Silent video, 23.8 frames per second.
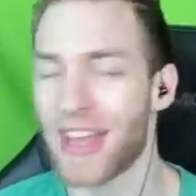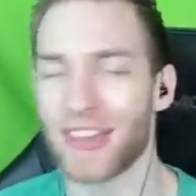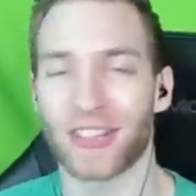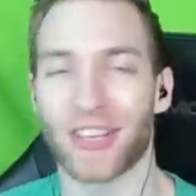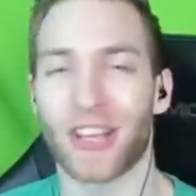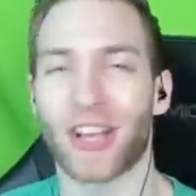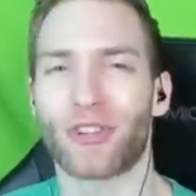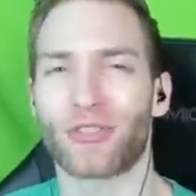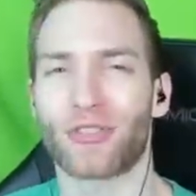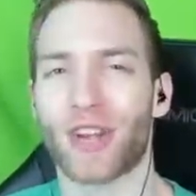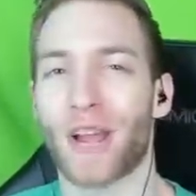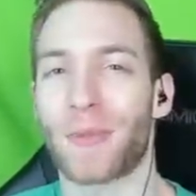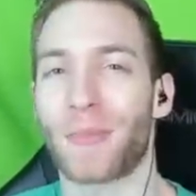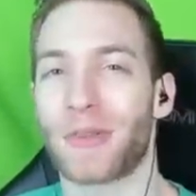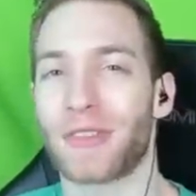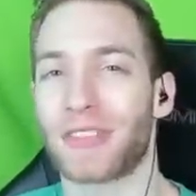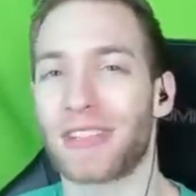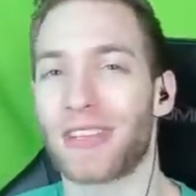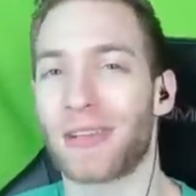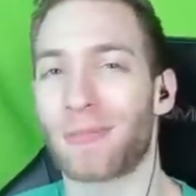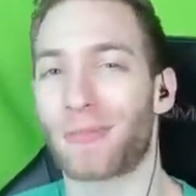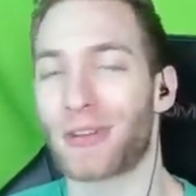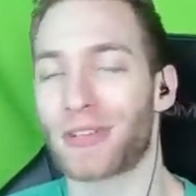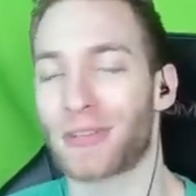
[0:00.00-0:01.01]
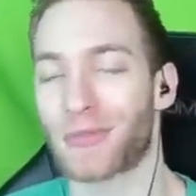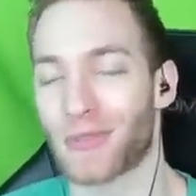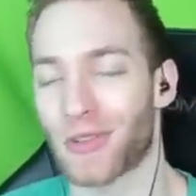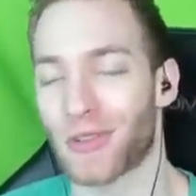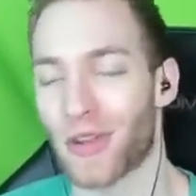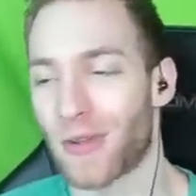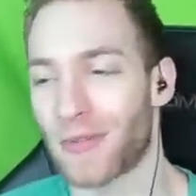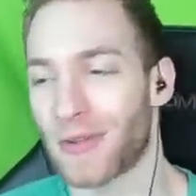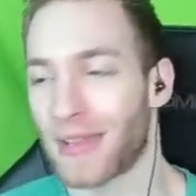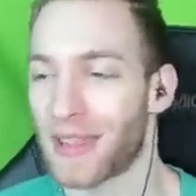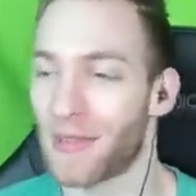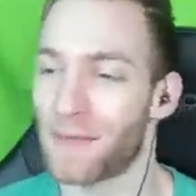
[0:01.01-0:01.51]
Check out Dragon Ball Z Bridge with
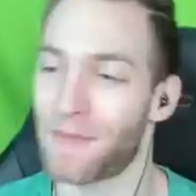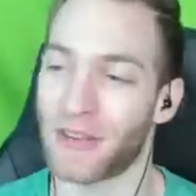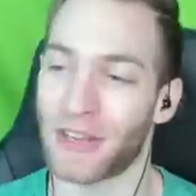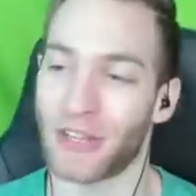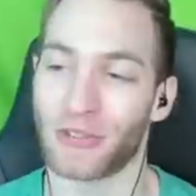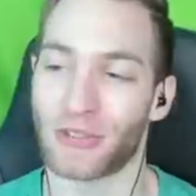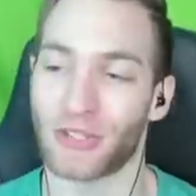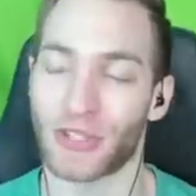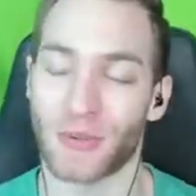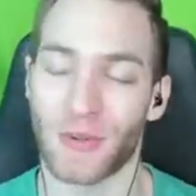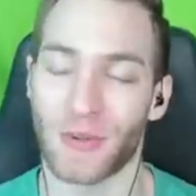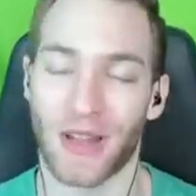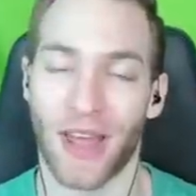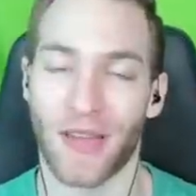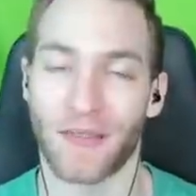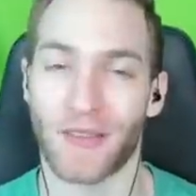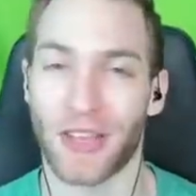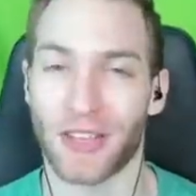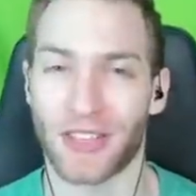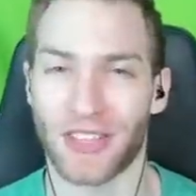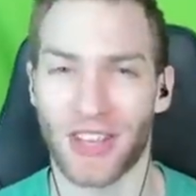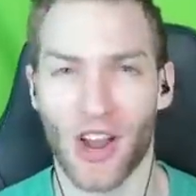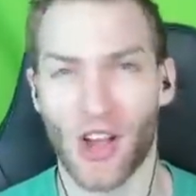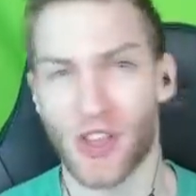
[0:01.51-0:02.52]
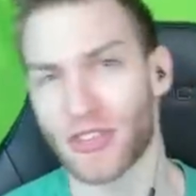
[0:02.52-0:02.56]
Kirby. That video just went live yesterday.